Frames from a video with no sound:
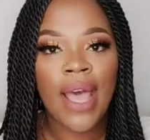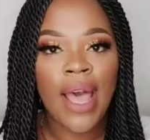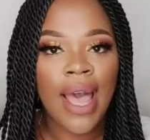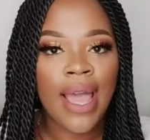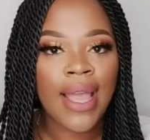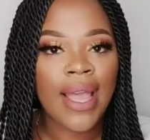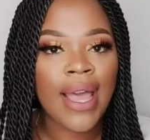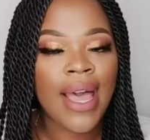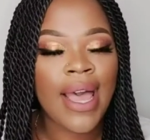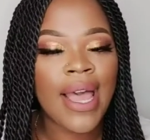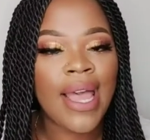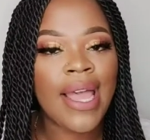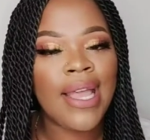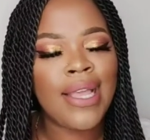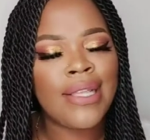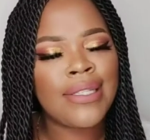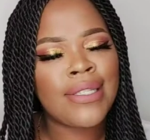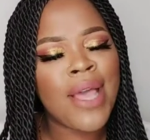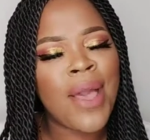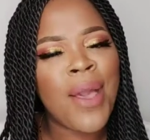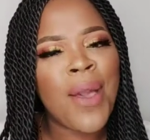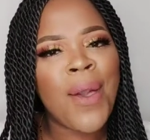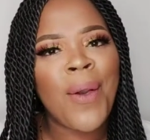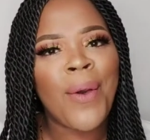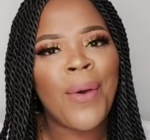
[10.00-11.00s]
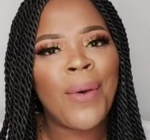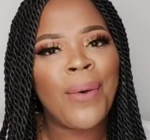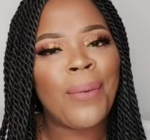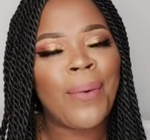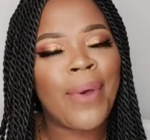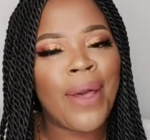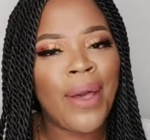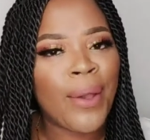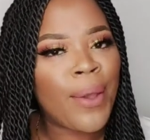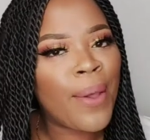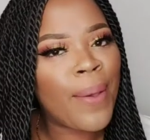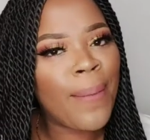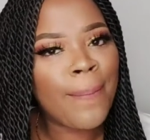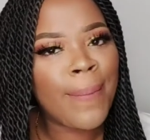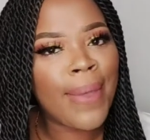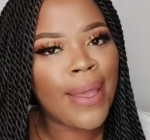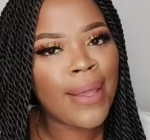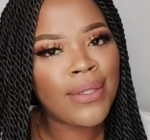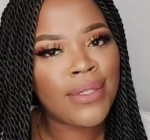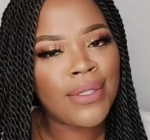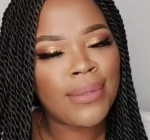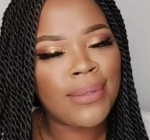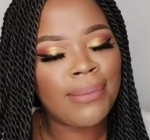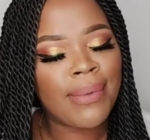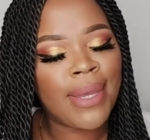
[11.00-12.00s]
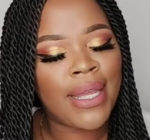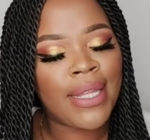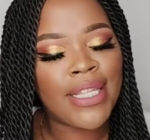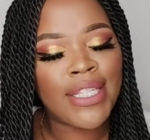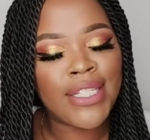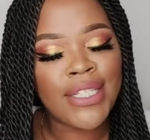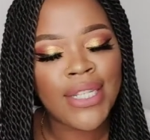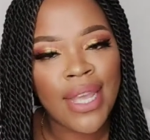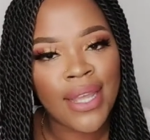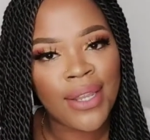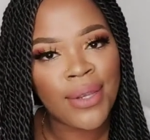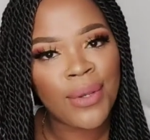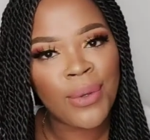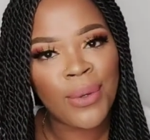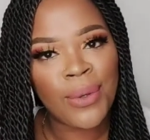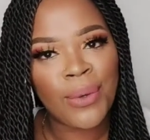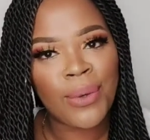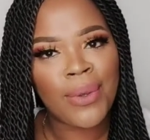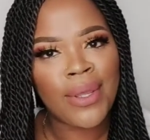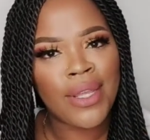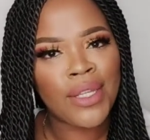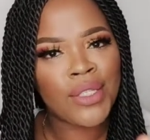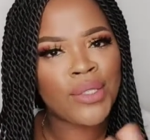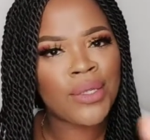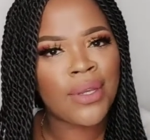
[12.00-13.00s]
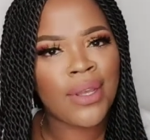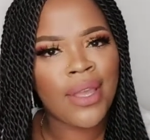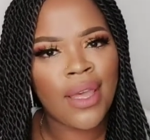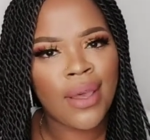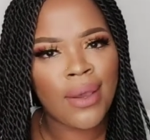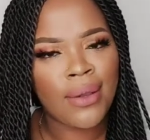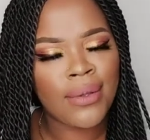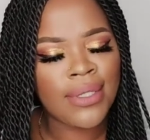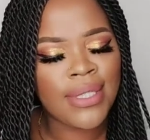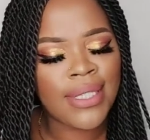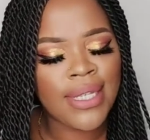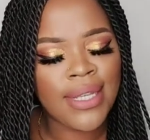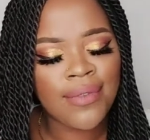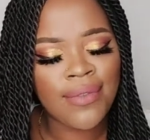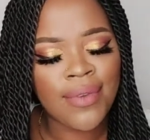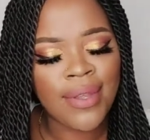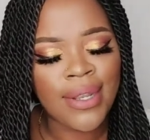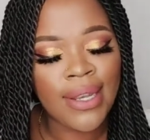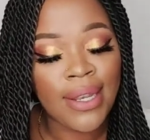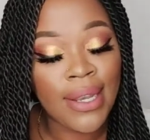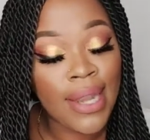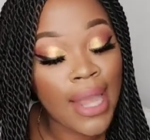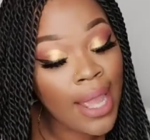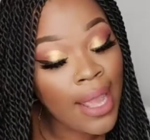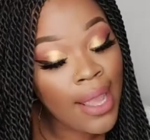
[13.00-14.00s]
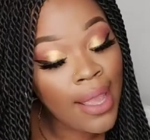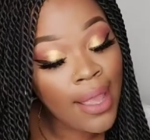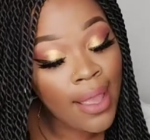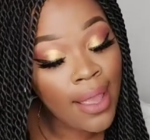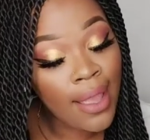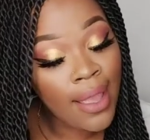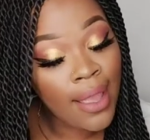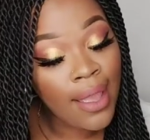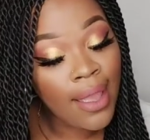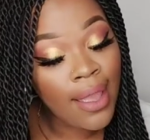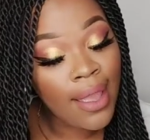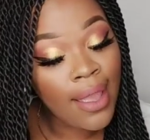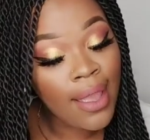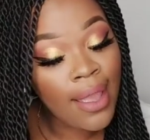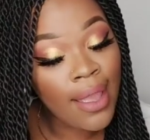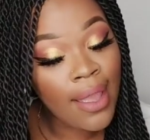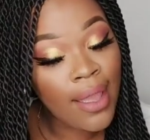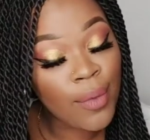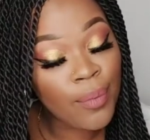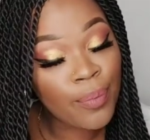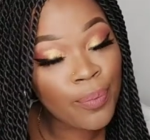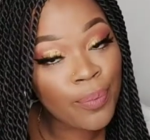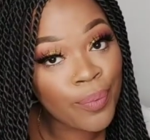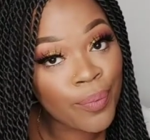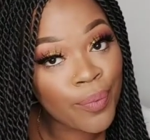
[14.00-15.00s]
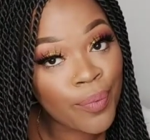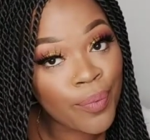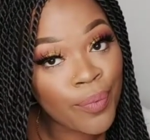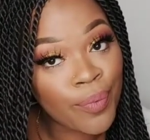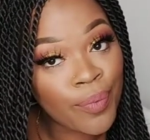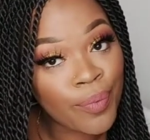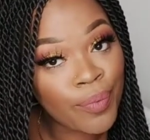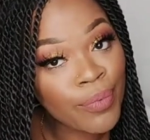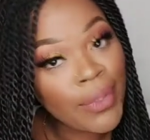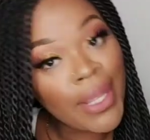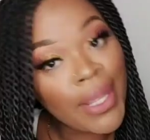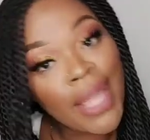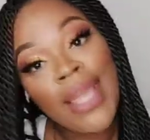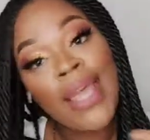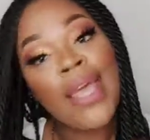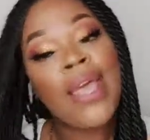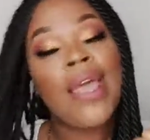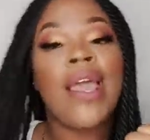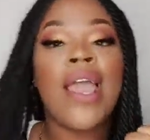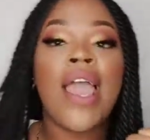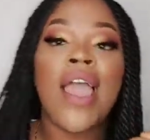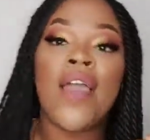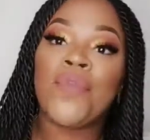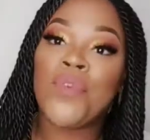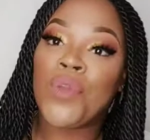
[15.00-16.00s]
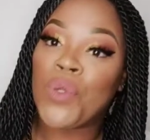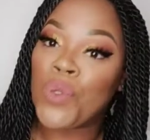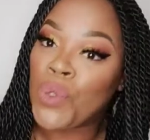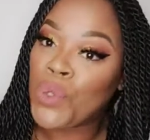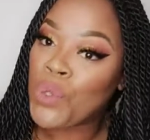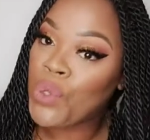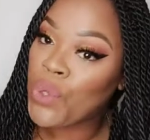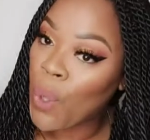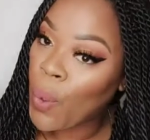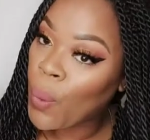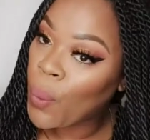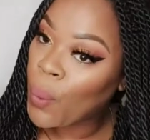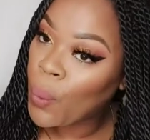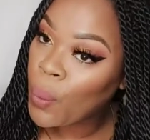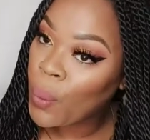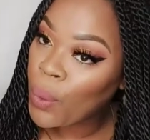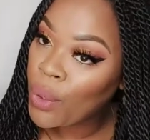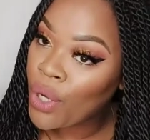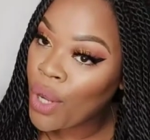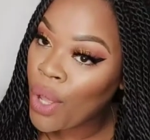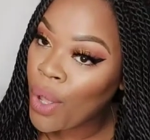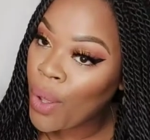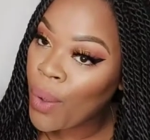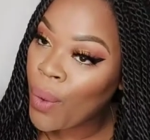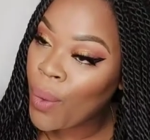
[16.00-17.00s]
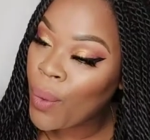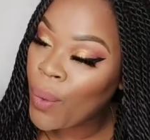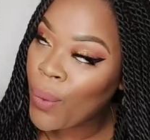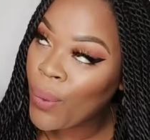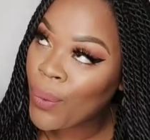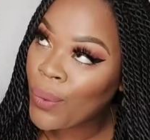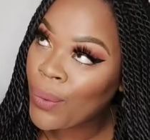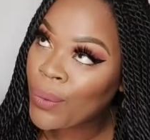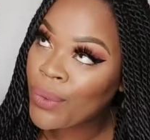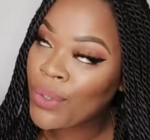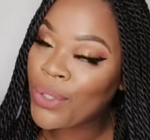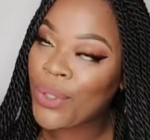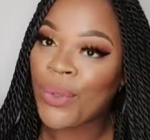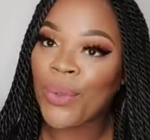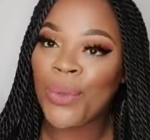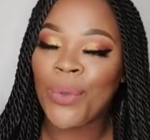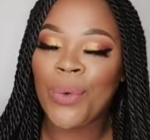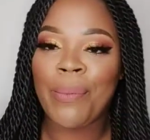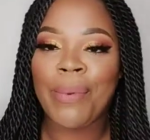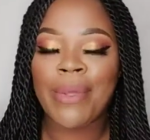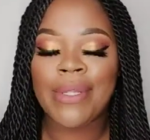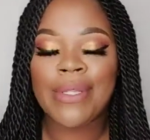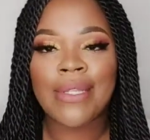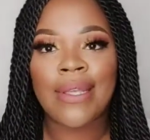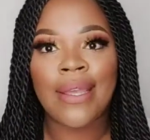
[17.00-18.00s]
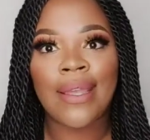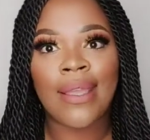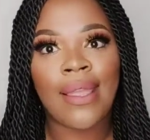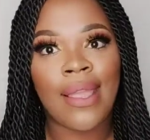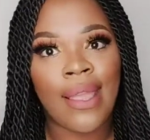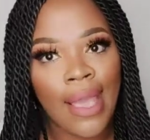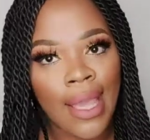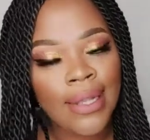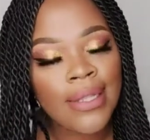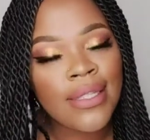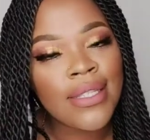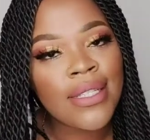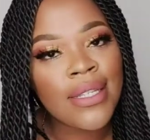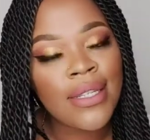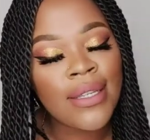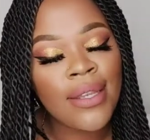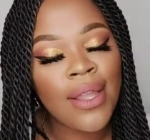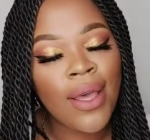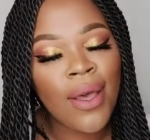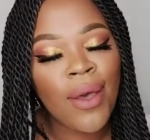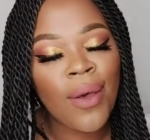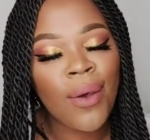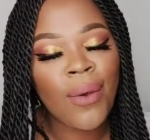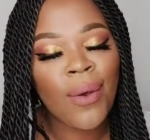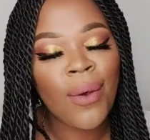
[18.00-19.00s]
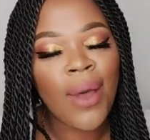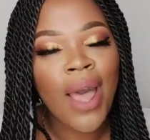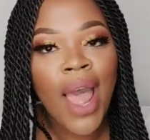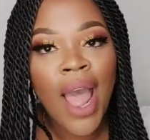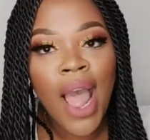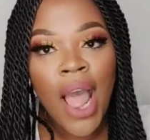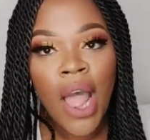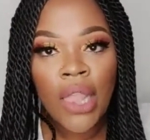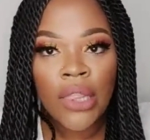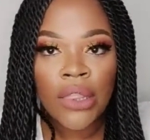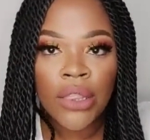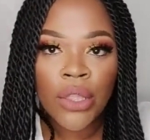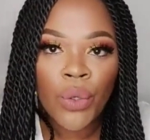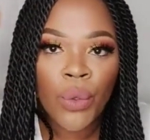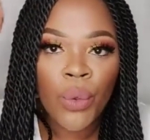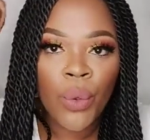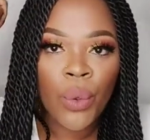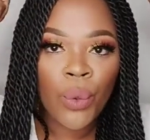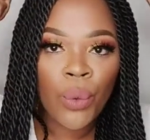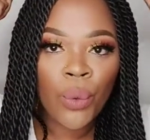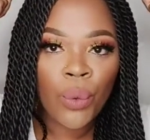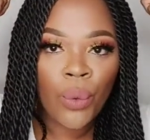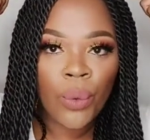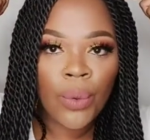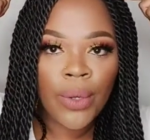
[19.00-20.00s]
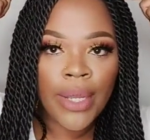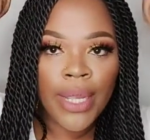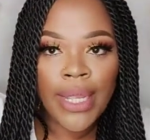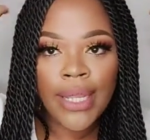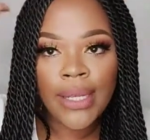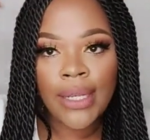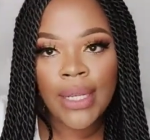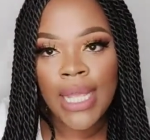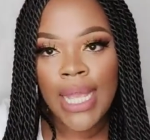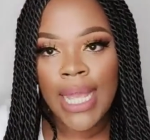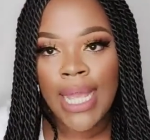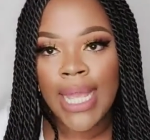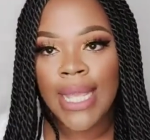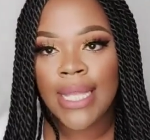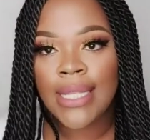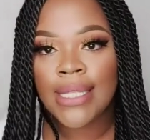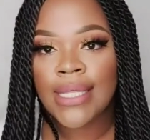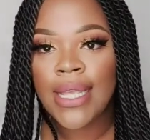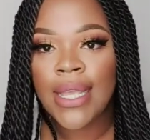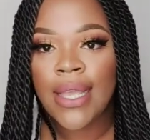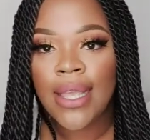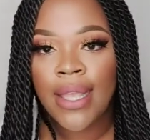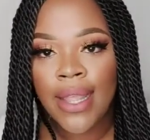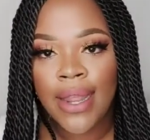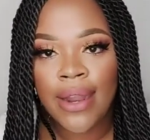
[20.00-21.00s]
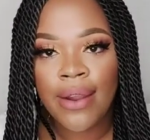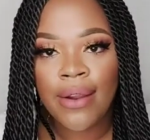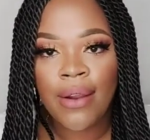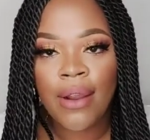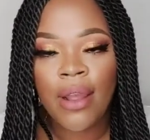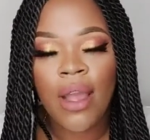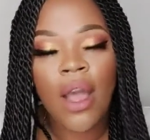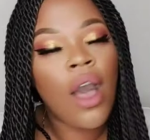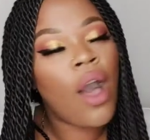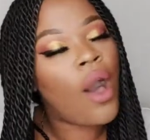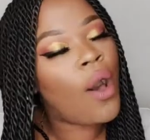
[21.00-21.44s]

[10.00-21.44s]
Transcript: Hi guys, welcome back to my channel. It's your girl Diva here. If you don't know, you all better get to know. The coin is here.